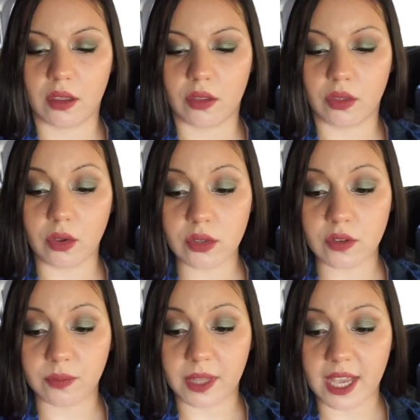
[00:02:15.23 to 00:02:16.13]
those
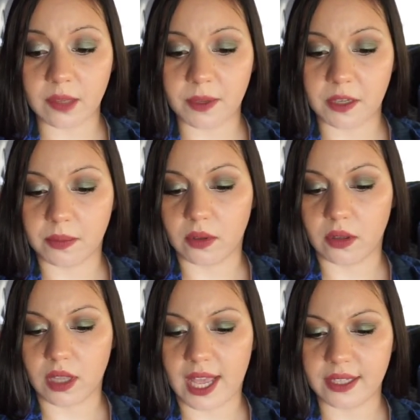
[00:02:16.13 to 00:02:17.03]
of Black
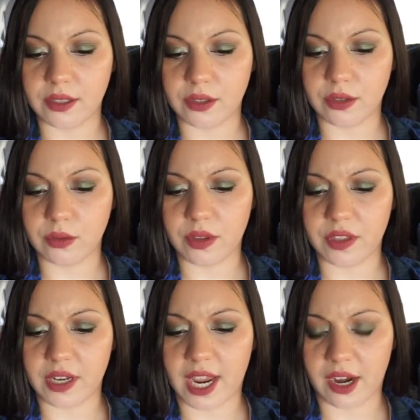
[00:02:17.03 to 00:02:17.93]
people had to do with
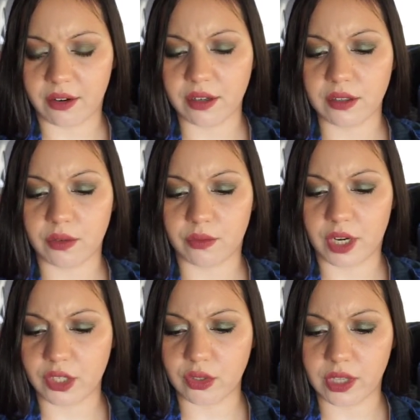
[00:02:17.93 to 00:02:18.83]
inherent
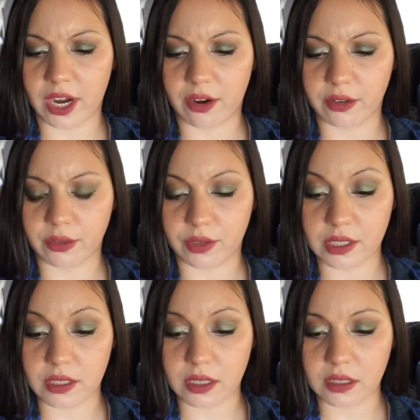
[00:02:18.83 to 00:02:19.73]
racial
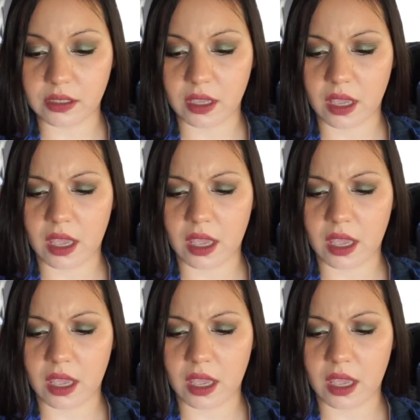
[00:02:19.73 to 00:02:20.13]
characteristics